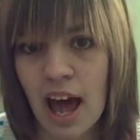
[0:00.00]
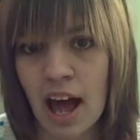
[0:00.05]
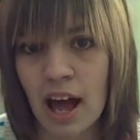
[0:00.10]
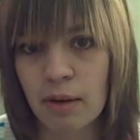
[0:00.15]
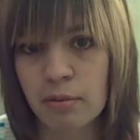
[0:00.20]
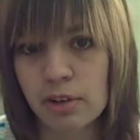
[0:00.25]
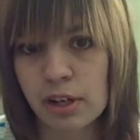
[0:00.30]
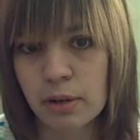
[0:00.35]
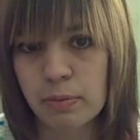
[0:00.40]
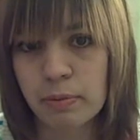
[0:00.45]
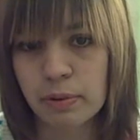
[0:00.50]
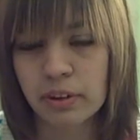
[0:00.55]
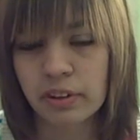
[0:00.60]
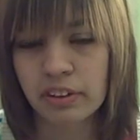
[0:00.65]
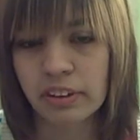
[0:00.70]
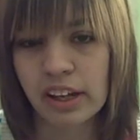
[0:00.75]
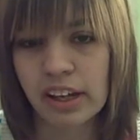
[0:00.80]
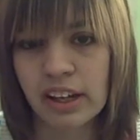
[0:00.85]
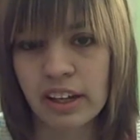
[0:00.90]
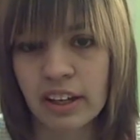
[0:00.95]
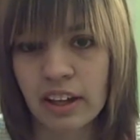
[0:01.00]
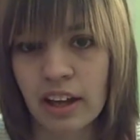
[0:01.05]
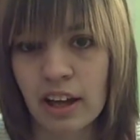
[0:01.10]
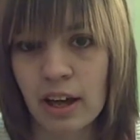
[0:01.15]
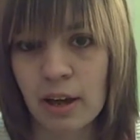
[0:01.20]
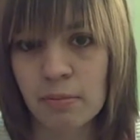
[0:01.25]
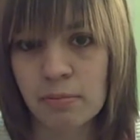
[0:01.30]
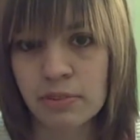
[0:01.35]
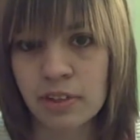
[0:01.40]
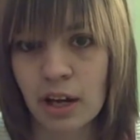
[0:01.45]
I'm going to put her link
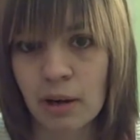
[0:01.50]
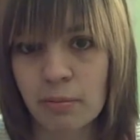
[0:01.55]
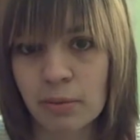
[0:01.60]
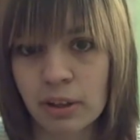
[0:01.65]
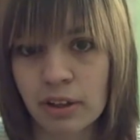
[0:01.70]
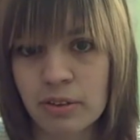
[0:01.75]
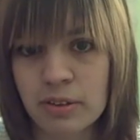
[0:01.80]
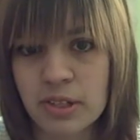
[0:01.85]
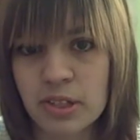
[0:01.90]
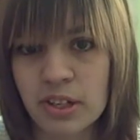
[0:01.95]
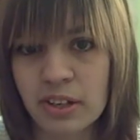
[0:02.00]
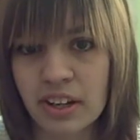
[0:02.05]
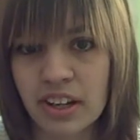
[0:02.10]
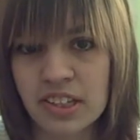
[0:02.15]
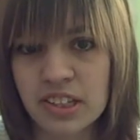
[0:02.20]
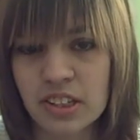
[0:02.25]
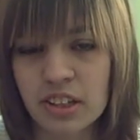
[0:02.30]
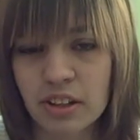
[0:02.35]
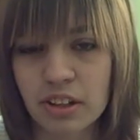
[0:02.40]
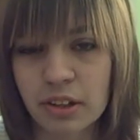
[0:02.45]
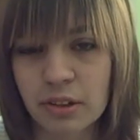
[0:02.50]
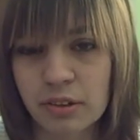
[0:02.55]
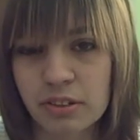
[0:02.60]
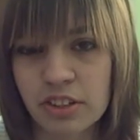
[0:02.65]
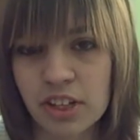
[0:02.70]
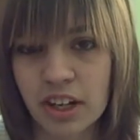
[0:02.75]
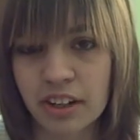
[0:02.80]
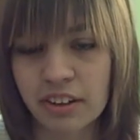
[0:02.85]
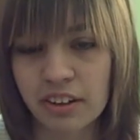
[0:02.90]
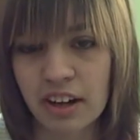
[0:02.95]
down below so you guys can go
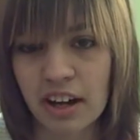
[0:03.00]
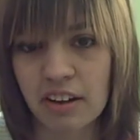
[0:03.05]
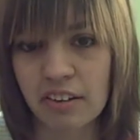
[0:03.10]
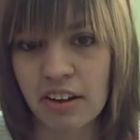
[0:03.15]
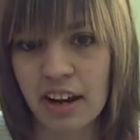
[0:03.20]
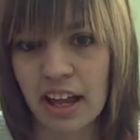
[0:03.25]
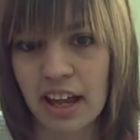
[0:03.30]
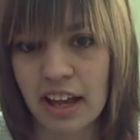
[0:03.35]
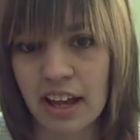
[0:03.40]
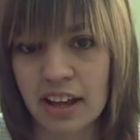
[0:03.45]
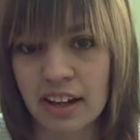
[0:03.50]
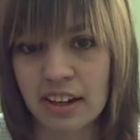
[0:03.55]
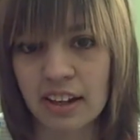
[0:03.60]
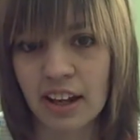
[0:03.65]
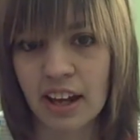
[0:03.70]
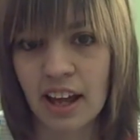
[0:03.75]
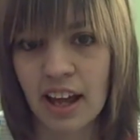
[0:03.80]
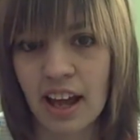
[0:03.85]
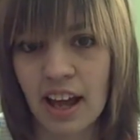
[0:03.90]
check her out. And